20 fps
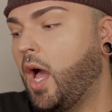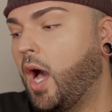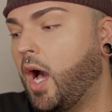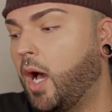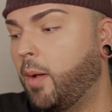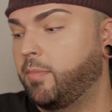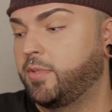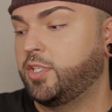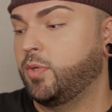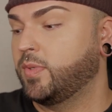
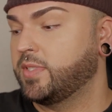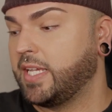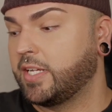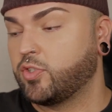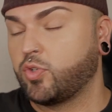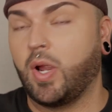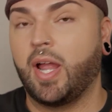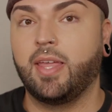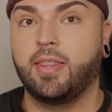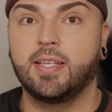Um, she was
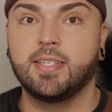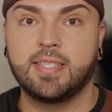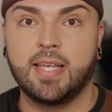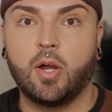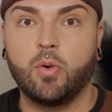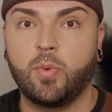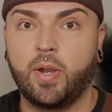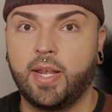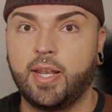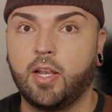like, try this
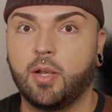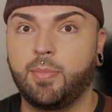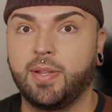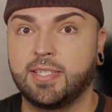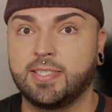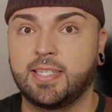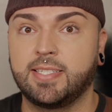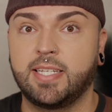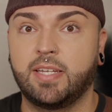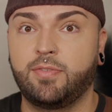out right here
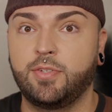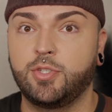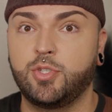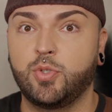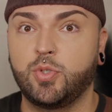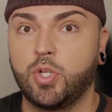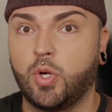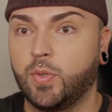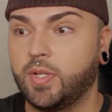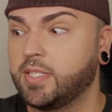because I definitely
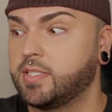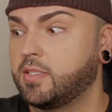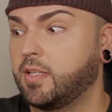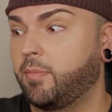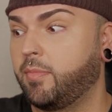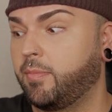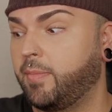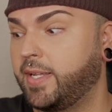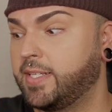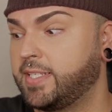do notice
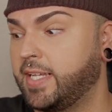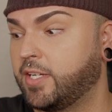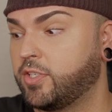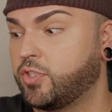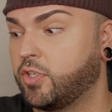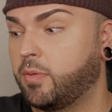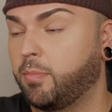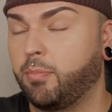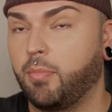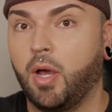some of my
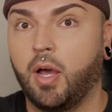texture